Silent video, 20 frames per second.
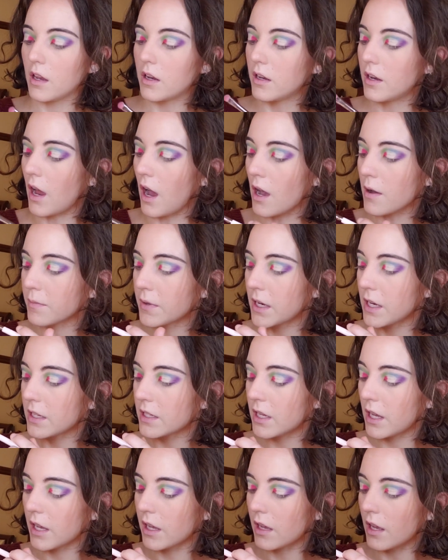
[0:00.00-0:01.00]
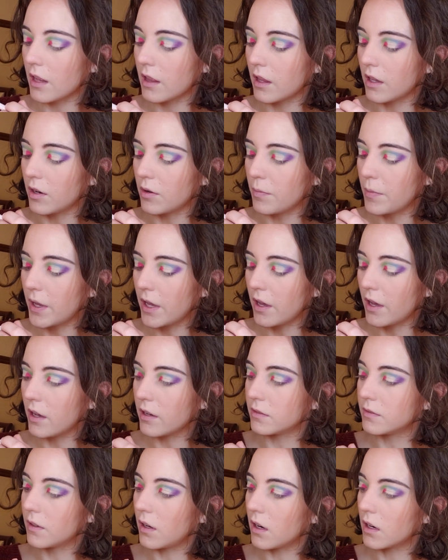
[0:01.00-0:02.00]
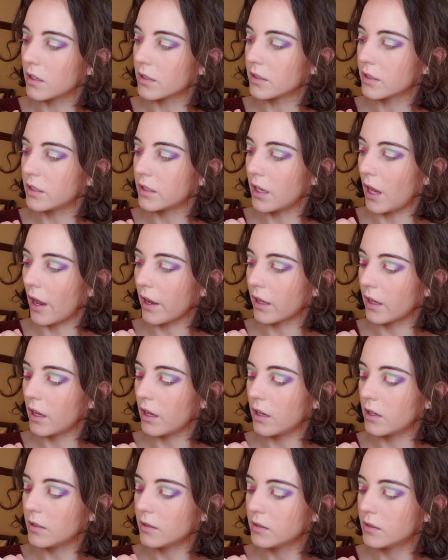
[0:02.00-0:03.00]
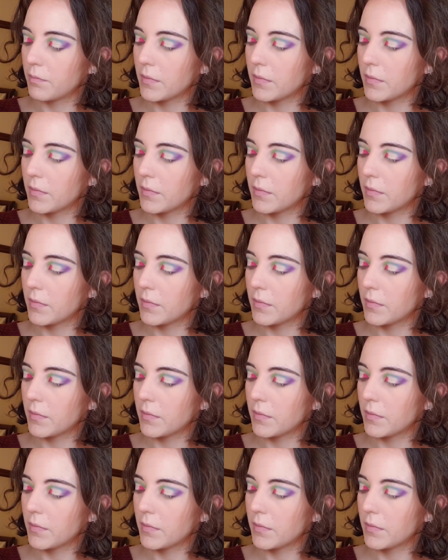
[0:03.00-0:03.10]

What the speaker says: Now I'm gonna take a little bit of Art Deco